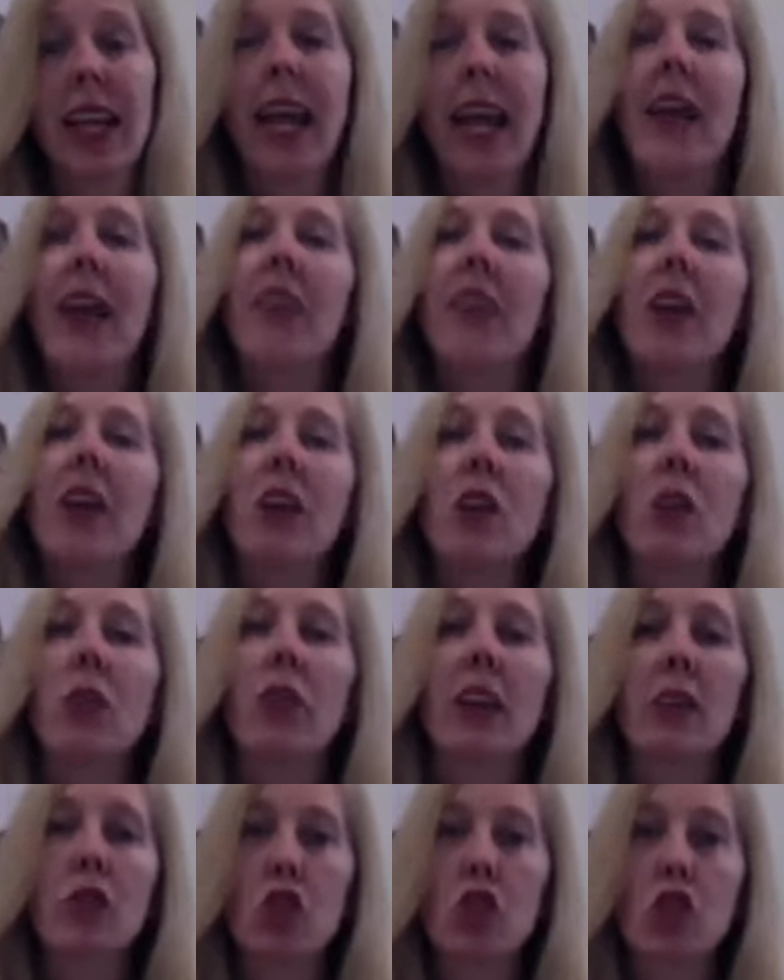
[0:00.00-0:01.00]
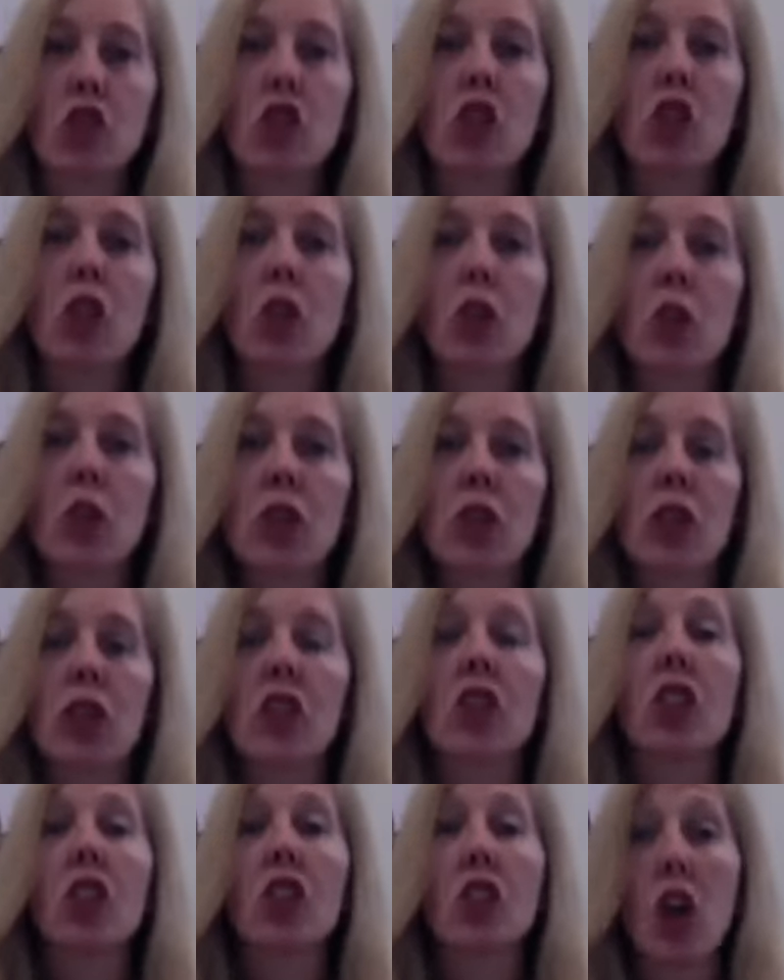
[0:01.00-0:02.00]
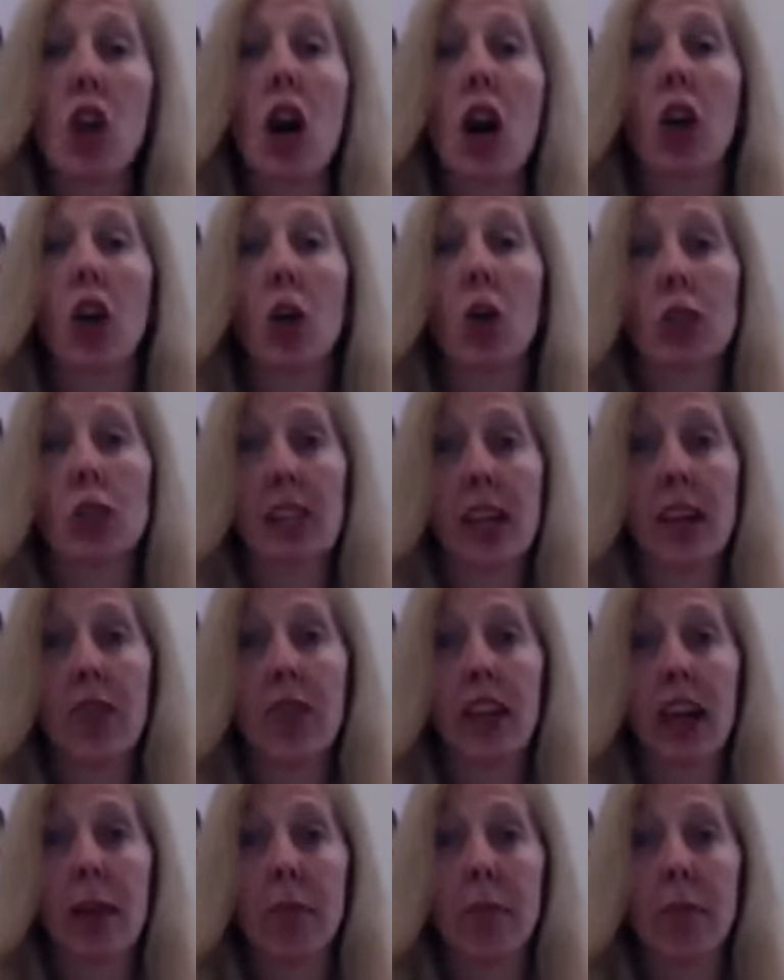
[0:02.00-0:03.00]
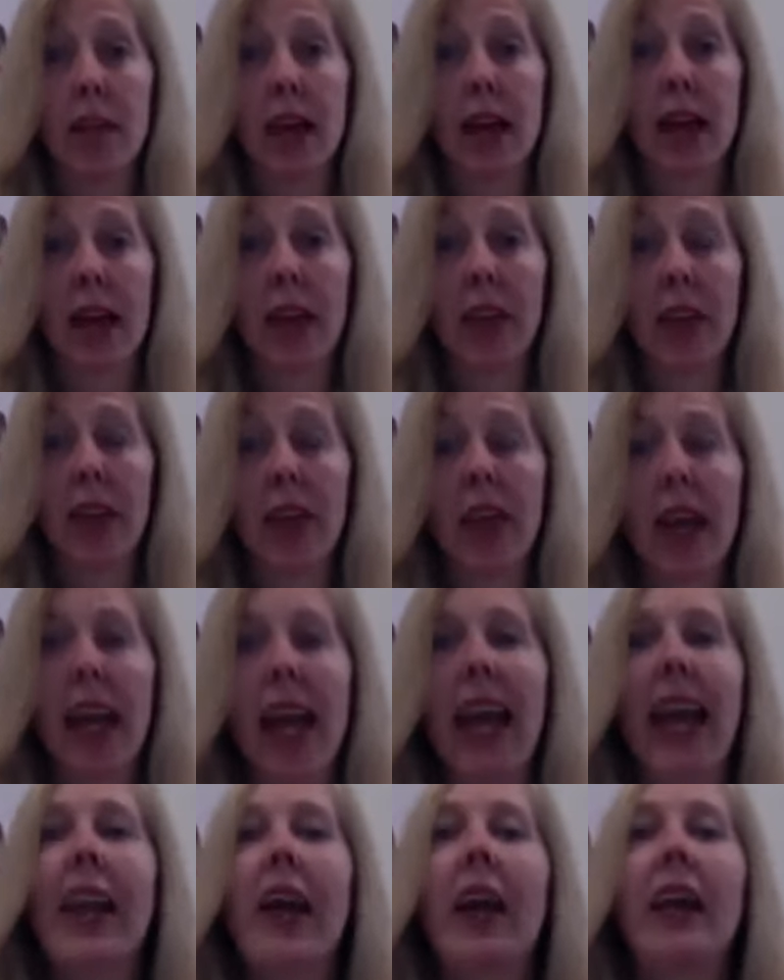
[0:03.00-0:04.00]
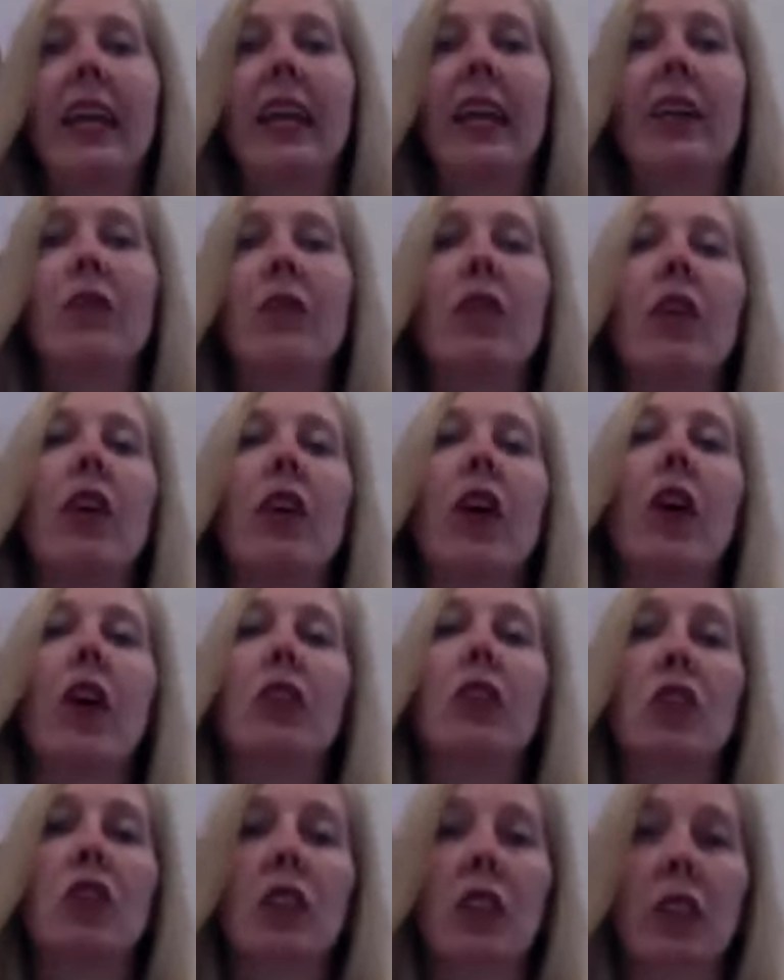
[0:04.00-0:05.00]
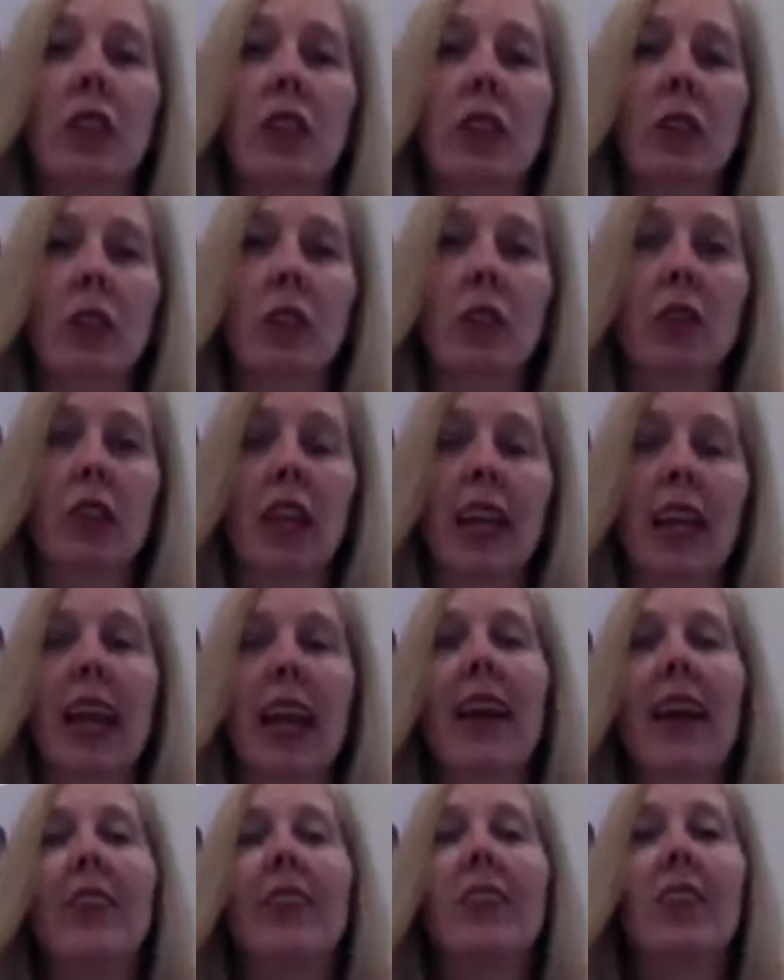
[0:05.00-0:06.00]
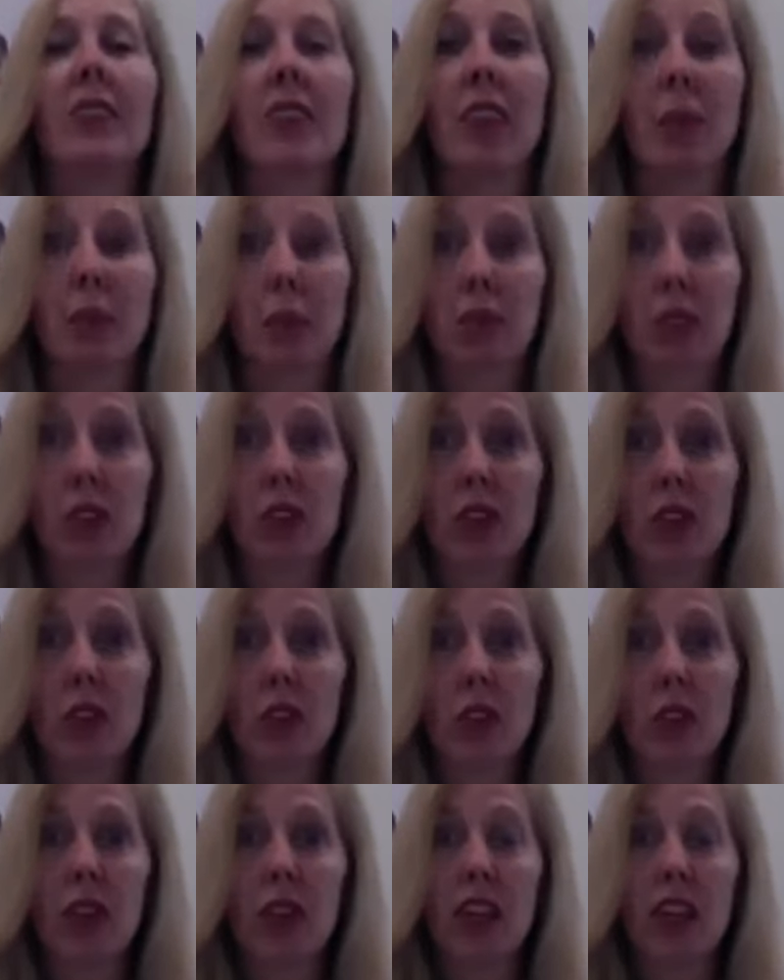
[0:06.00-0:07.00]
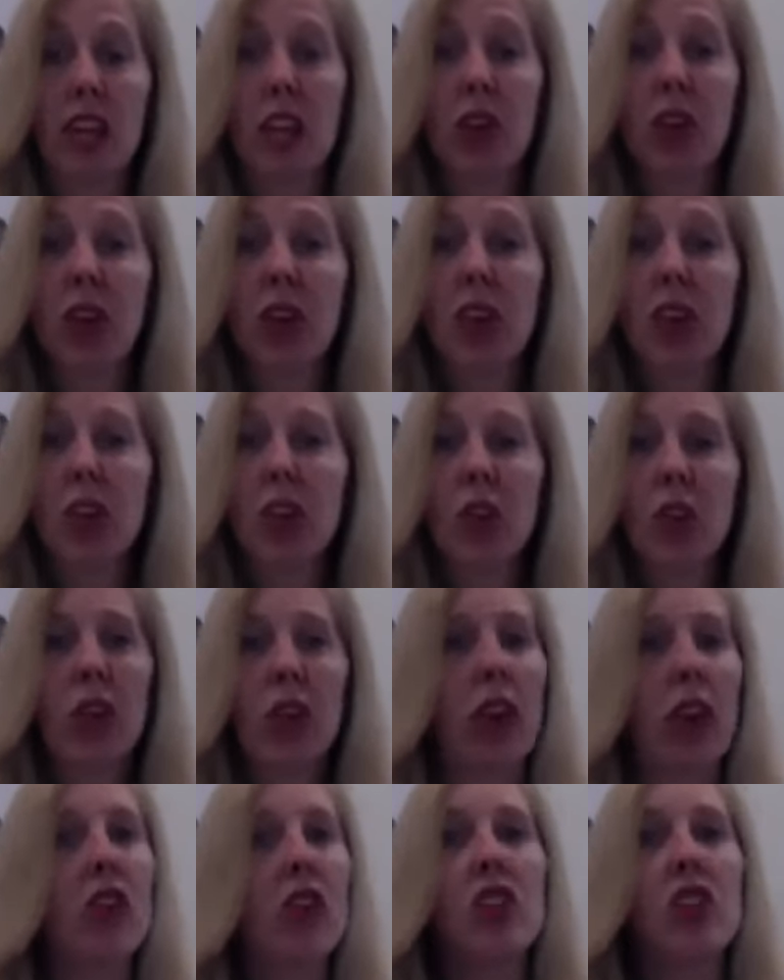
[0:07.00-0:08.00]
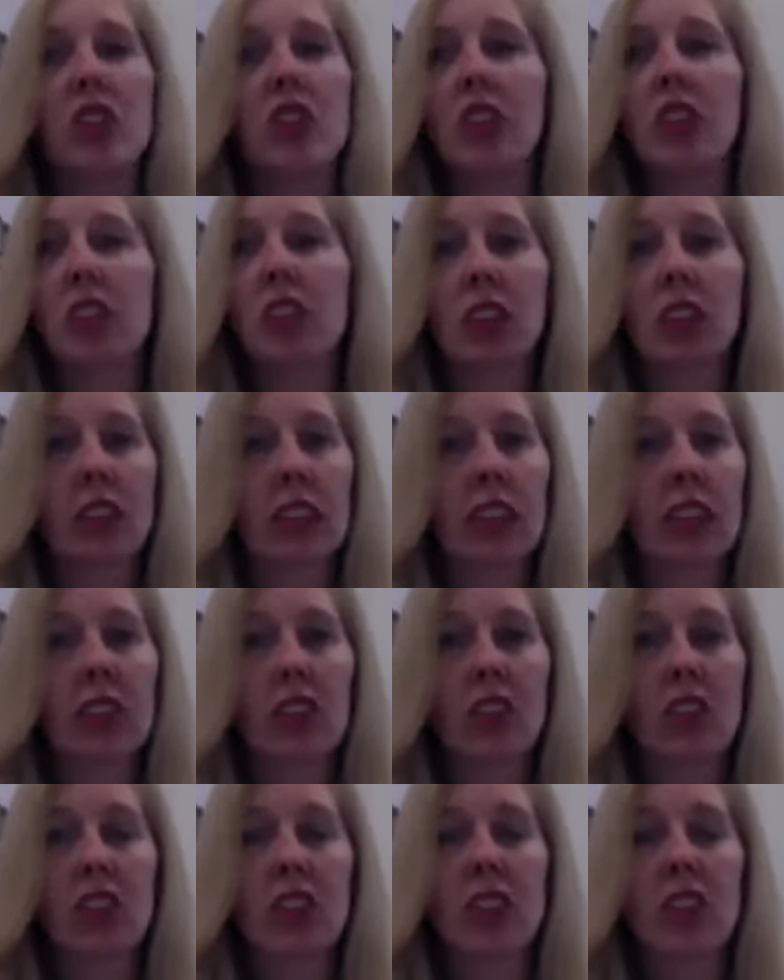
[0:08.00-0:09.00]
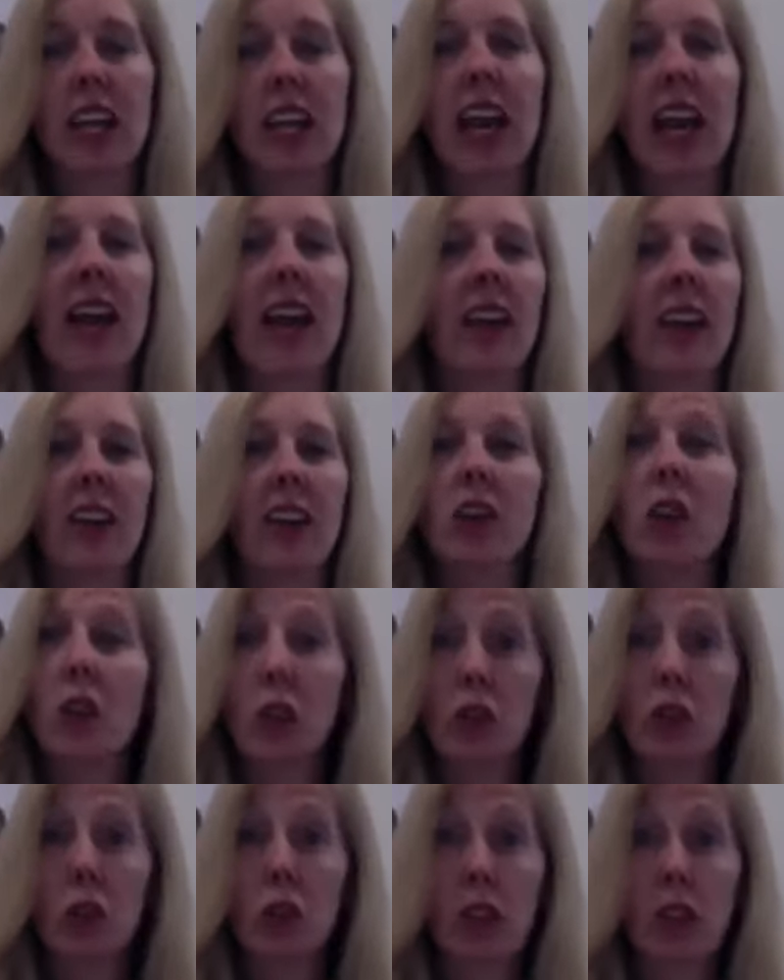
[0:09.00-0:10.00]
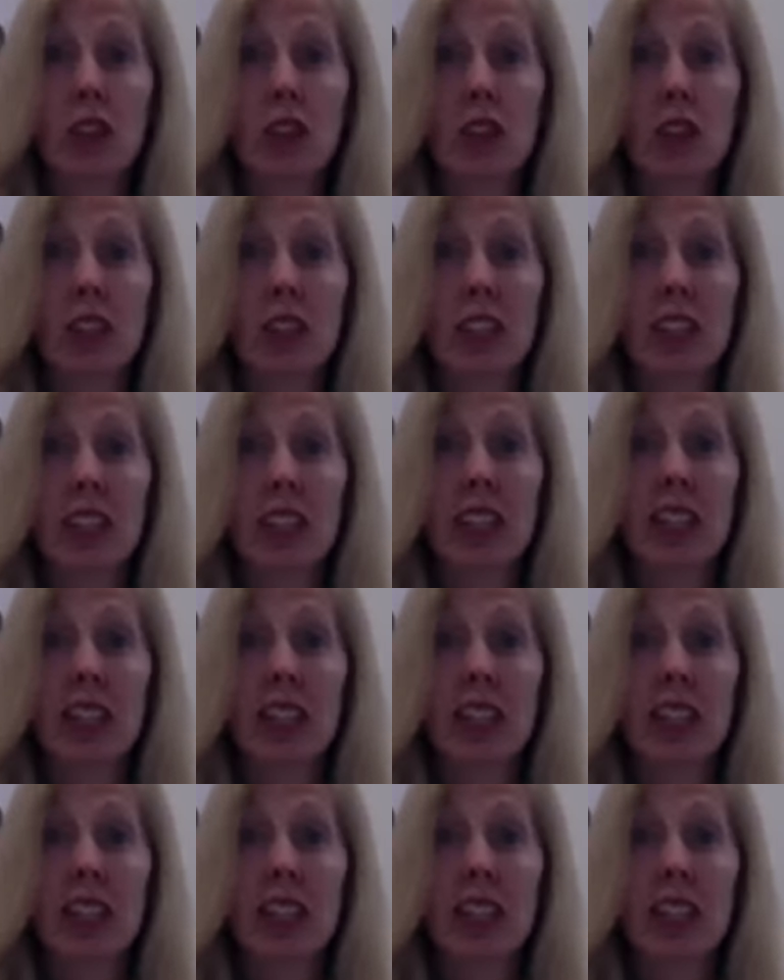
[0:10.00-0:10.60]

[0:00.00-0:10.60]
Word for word: and then you then choose to not go down that path, and I give you the alternatives and the substitutes that you can use that are still delicious and nutritious,